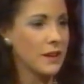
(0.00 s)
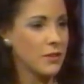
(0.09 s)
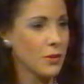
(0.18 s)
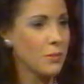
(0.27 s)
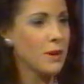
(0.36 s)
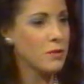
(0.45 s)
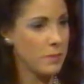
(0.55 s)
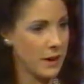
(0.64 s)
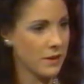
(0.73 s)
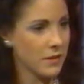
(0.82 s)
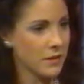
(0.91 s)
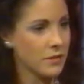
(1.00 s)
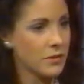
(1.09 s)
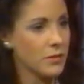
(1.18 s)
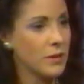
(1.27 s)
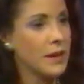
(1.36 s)
It's so much better
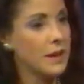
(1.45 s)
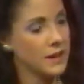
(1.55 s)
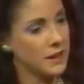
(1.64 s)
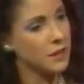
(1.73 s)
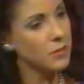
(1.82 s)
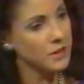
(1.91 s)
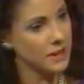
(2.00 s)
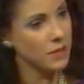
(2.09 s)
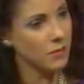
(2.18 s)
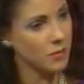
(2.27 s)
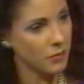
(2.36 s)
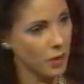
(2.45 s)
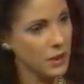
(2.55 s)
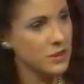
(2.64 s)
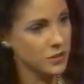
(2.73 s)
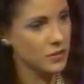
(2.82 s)
to hear what they
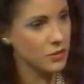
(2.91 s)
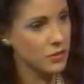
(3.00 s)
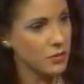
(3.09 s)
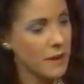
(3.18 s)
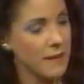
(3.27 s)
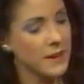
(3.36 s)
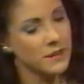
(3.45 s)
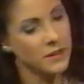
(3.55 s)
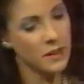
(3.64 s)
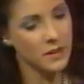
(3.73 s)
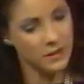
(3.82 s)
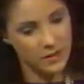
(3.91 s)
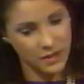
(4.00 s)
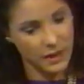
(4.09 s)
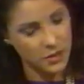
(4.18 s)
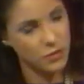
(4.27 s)
want to do and then
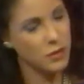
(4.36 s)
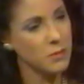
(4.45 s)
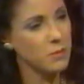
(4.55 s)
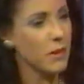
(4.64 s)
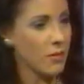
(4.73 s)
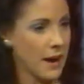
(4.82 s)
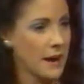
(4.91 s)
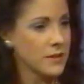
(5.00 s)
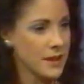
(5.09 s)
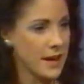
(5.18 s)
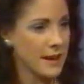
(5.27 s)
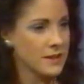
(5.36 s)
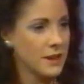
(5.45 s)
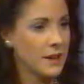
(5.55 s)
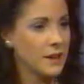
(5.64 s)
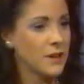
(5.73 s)
design your treatment around
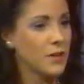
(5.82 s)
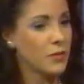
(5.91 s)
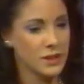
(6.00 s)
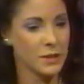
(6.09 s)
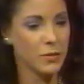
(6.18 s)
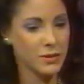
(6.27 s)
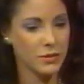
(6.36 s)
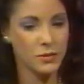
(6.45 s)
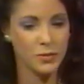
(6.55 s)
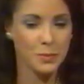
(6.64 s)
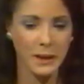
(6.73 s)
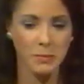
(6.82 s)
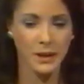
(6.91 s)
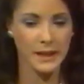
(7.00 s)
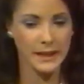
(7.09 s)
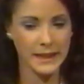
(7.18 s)
that. If what they want to do is be
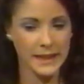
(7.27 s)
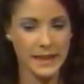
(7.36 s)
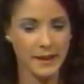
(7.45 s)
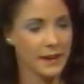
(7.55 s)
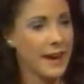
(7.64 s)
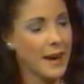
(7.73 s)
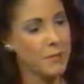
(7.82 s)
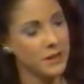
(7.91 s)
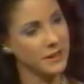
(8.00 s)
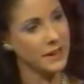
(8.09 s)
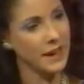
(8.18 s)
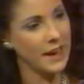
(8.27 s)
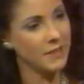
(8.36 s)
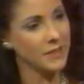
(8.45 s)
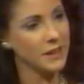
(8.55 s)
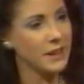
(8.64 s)
able to clean out a cabinet that they
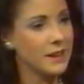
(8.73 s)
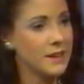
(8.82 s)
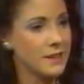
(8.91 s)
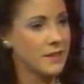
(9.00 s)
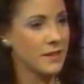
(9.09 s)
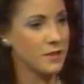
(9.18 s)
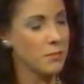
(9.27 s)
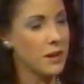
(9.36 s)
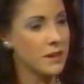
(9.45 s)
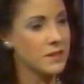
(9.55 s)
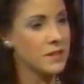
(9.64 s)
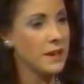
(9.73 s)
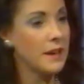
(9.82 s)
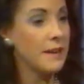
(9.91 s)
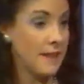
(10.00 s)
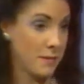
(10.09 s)
haven't cleaned in 6 months,
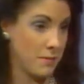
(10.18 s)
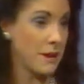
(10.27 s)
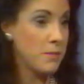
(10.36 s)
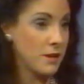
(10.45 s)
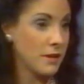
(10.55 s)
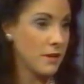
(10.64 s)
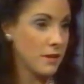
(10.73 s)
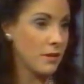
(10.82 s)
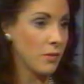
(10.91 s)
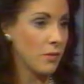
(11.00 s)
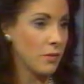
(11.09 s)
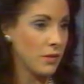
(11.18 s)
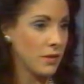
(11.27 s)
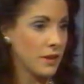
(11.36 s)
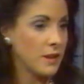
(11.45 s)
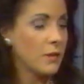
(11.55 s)
that may be the
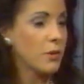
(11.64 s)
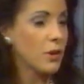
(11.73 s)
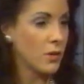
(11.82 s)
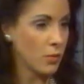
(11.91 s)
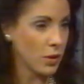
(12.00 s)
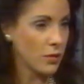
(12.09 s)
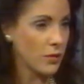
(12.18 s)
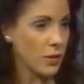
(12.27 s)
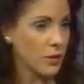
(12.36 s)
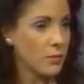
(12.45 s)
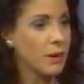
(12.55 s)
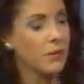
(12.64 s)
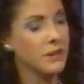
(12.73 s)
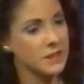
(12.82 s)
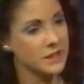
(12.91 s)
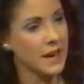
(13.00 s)
thing that we're going to work for, the way we're
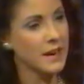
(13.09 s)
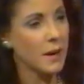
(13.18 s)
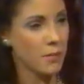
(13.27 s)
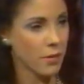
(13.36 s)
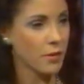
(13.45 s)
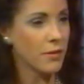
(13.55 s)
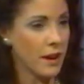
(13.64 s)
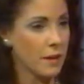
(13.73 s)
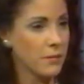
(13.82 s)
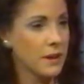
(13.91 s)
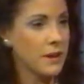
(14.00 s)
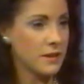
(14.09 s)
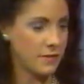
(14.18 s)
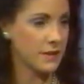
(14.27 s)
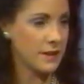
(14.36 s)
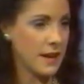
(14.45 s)
going to design our program
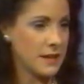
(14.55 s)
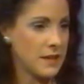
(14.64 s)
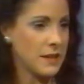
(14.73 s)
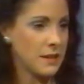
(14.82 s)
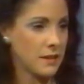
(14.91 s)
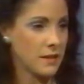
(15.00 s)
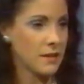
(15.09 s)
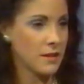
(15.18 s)
to fit that need.